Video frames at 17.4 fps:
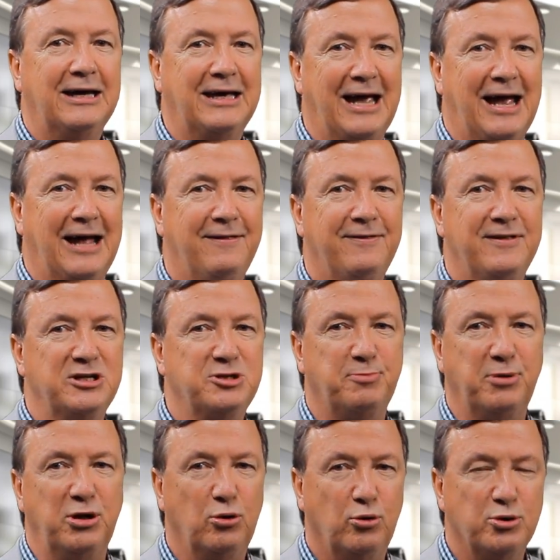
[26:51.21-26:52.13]
Can
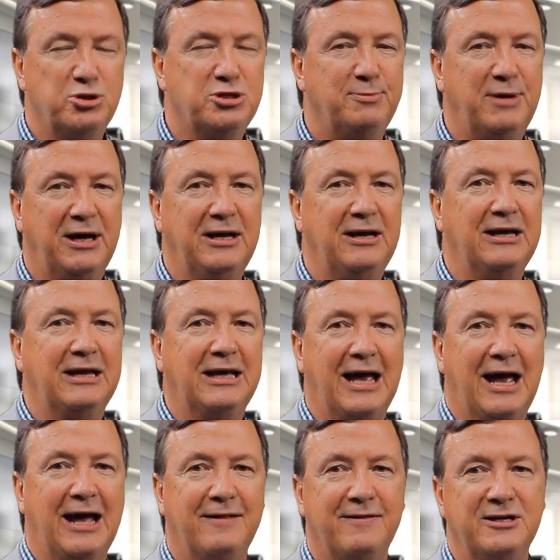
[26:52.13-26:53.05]
this be automated?
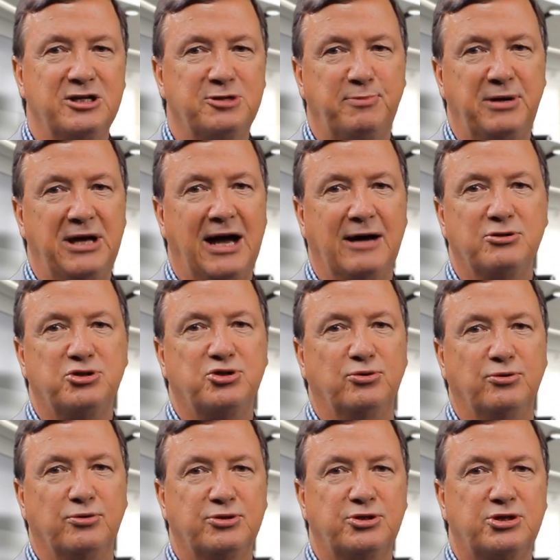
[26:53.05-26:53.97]
Can this be
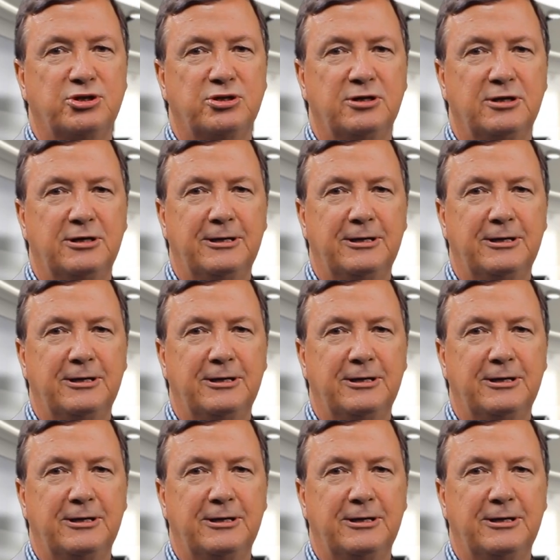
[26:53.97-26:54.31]
outsourced?